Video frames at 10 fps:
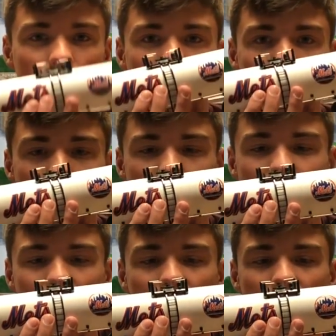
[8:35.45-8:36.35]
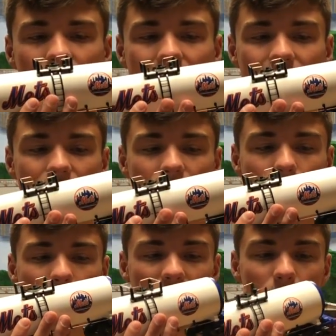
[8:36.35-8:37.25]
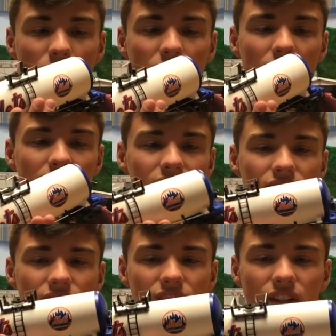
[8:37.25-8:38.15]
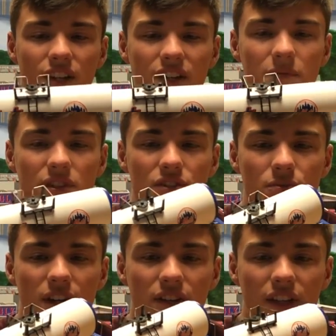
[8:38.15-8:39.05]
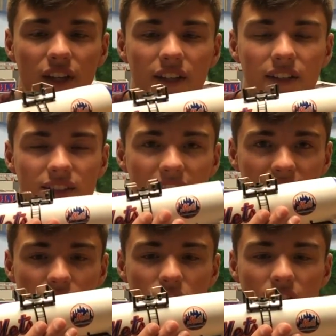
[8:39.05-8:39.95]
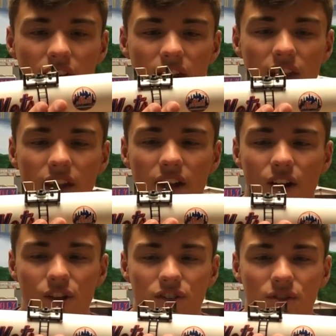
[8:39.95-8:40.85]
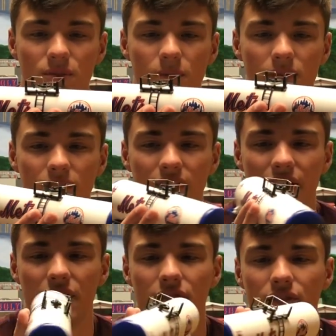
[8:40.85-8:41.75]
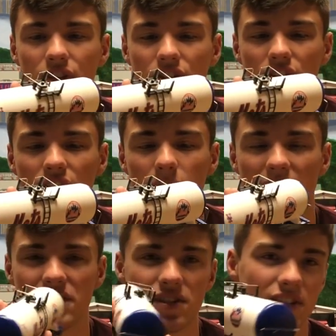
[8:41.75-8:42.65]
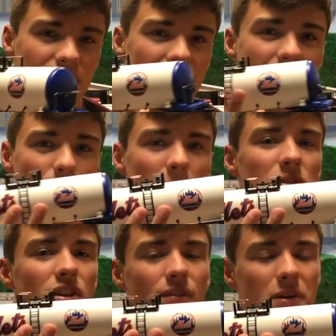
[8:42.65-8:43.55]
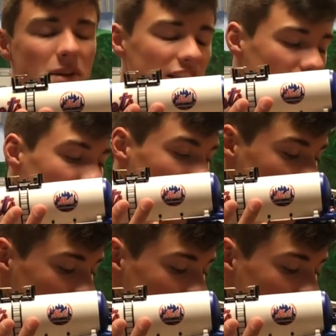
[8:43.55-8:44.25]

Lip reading: for the baseball cars, this is another MTH Rail King tank car, also lettered for the New York Mets. So now I'm up to 3 Mets cars in